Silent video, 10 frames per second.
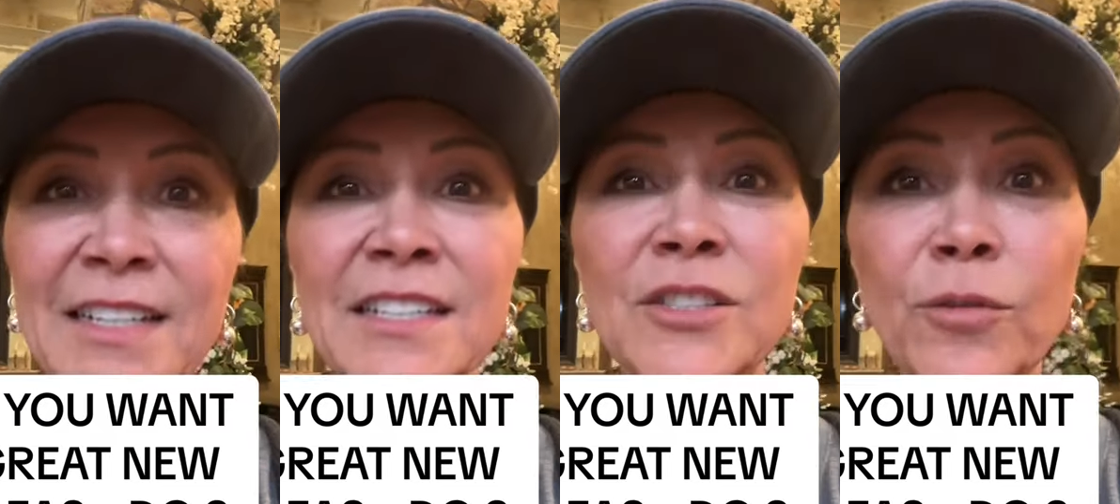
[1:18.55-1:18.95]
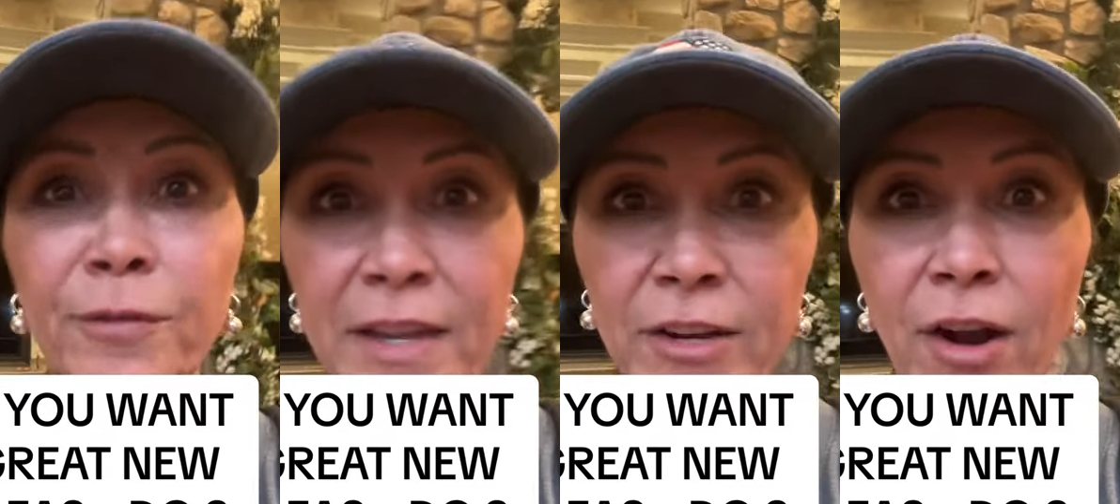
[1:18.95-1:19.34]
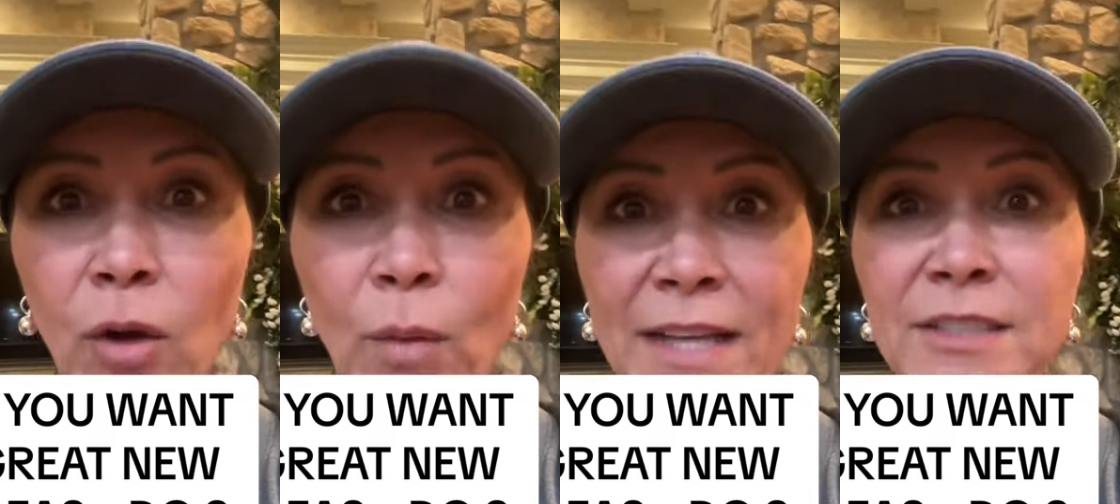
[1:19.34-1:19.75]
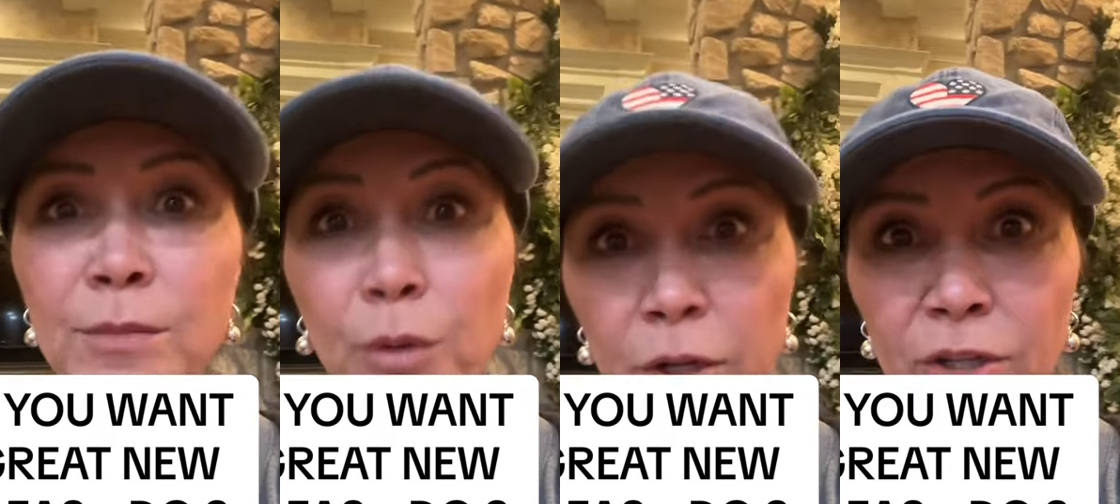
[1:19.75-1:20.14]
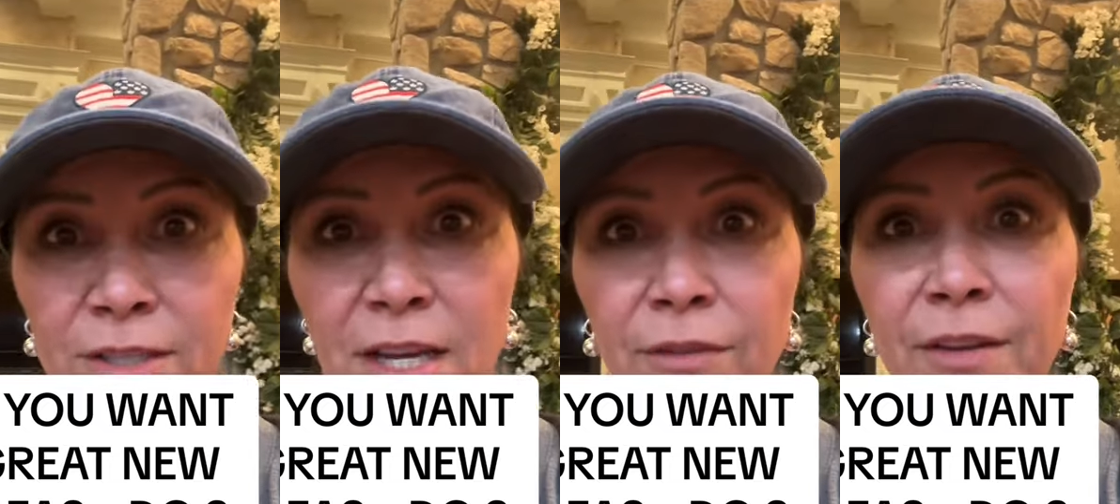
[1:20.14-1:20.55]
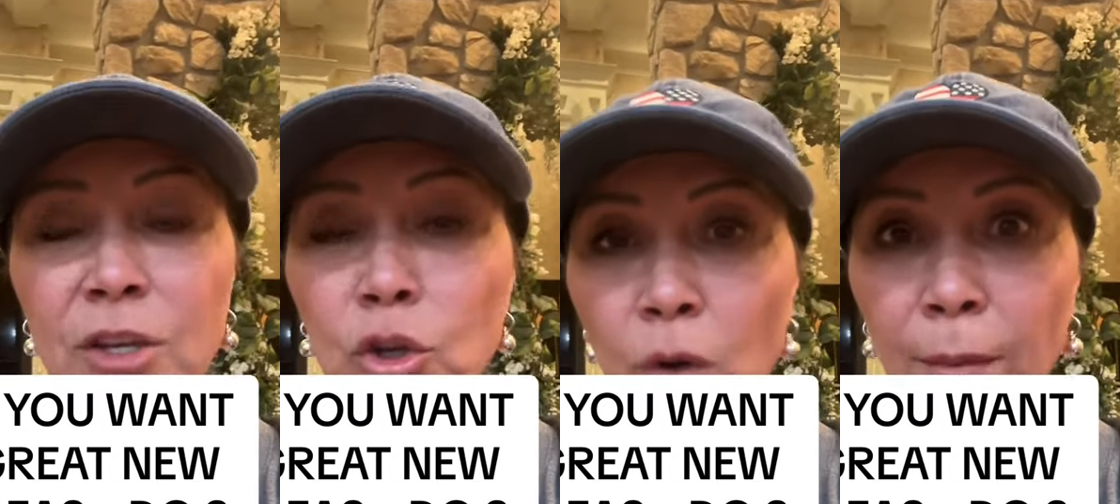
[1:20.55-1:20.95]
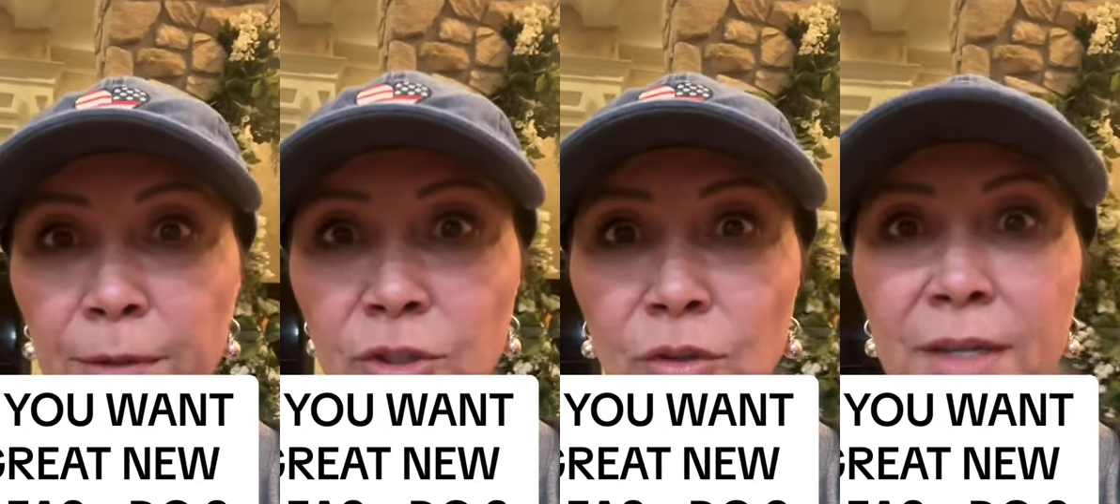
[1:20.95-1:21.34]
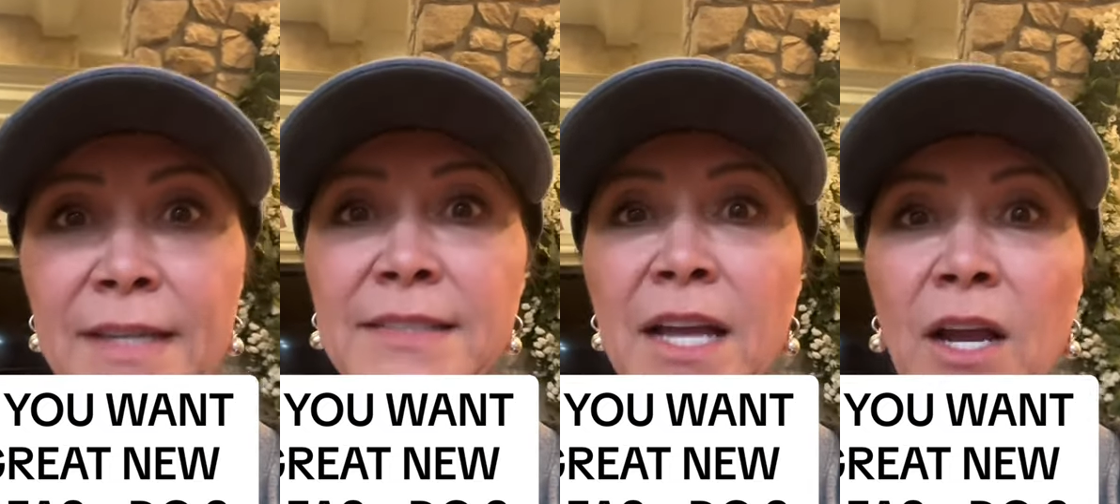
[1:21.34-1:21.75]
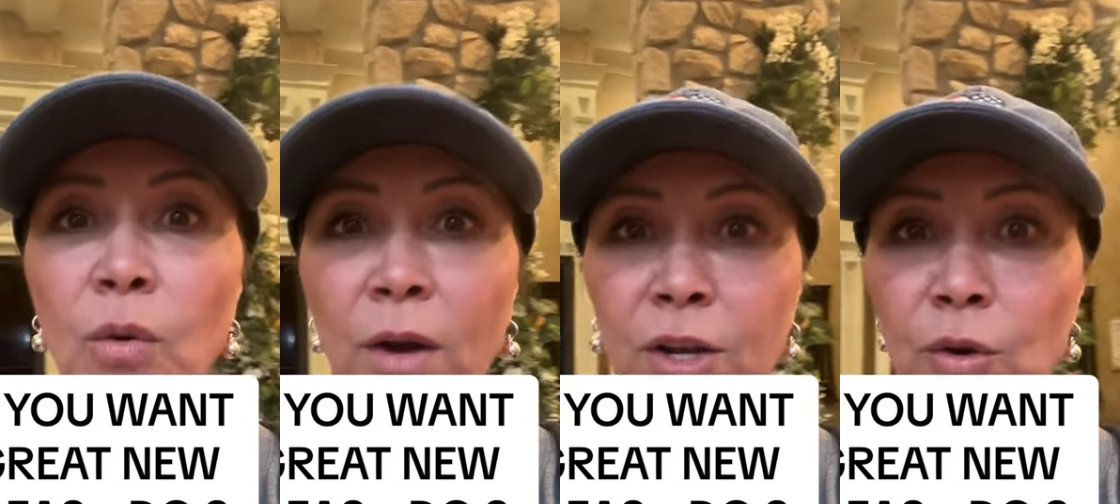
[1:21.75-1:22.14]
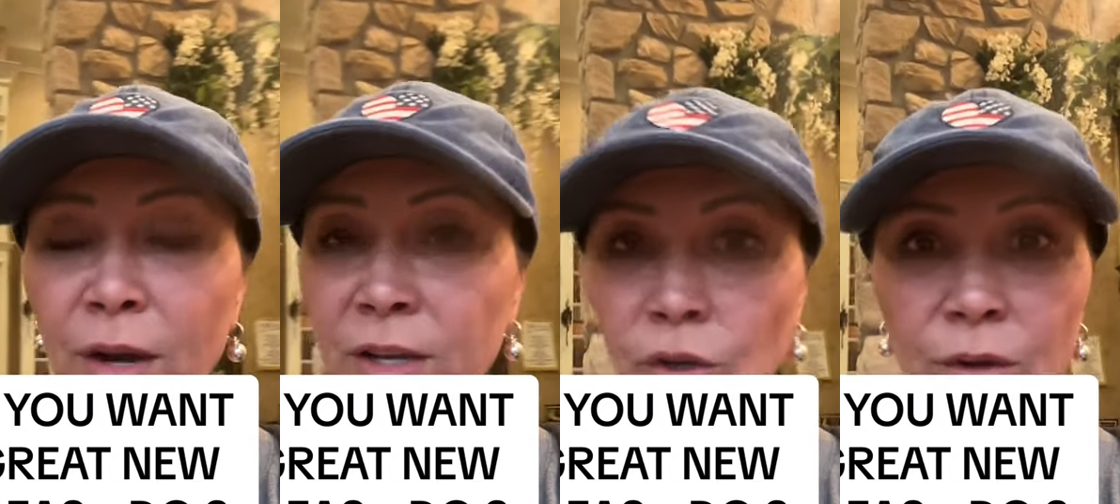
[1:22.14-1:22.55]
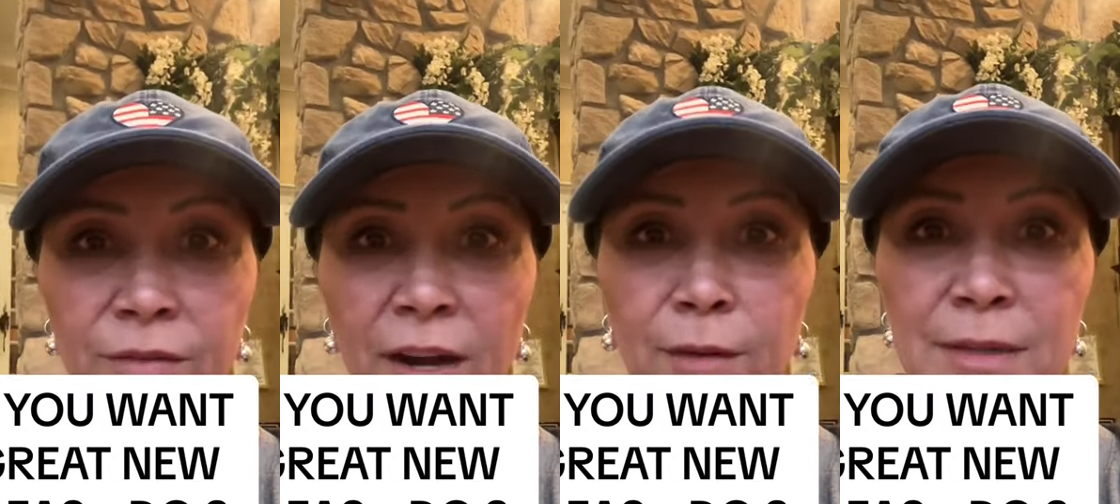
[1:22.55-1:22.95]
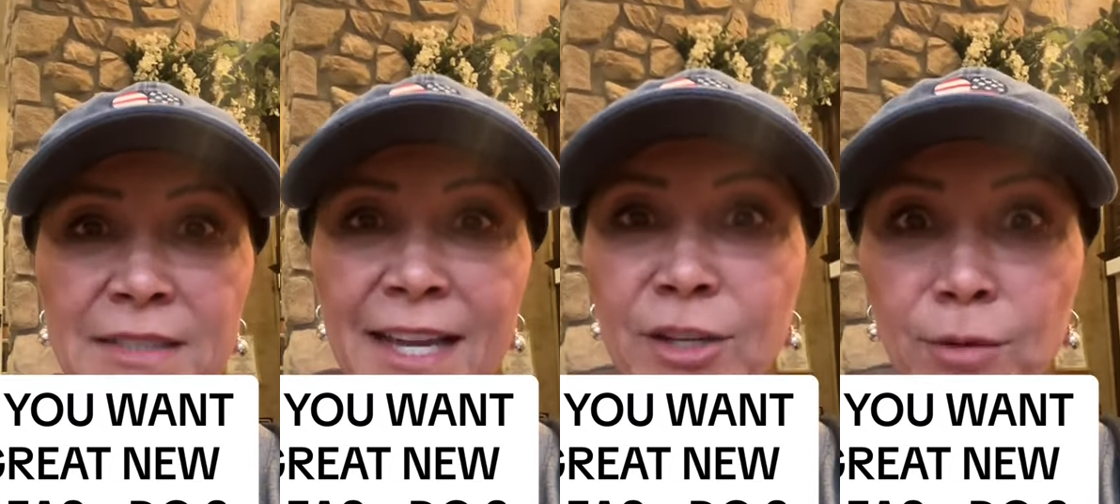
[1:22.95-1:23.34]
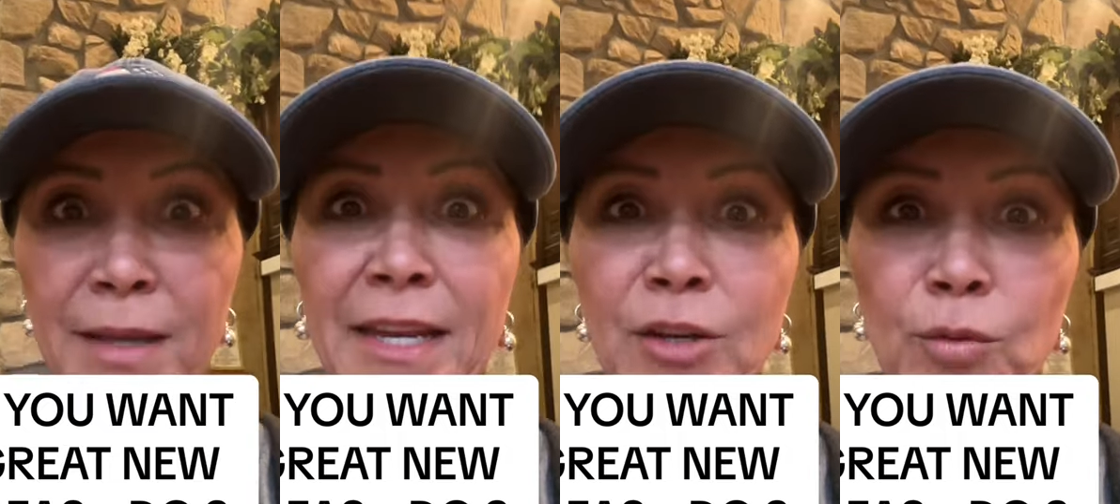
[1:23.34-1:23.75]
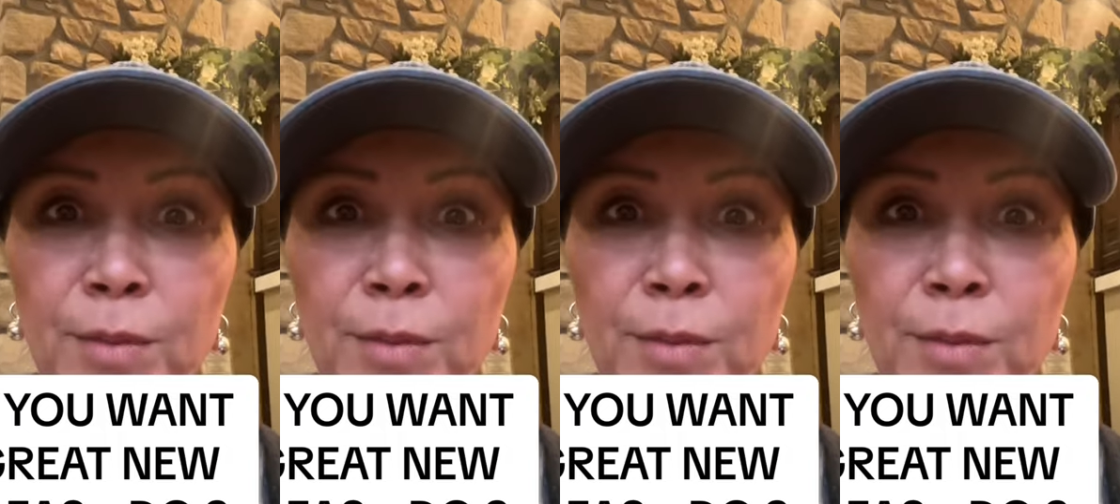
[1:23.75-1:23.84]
So figure out ways to put yourself in new opportunities where you are in new environments and you're meeting new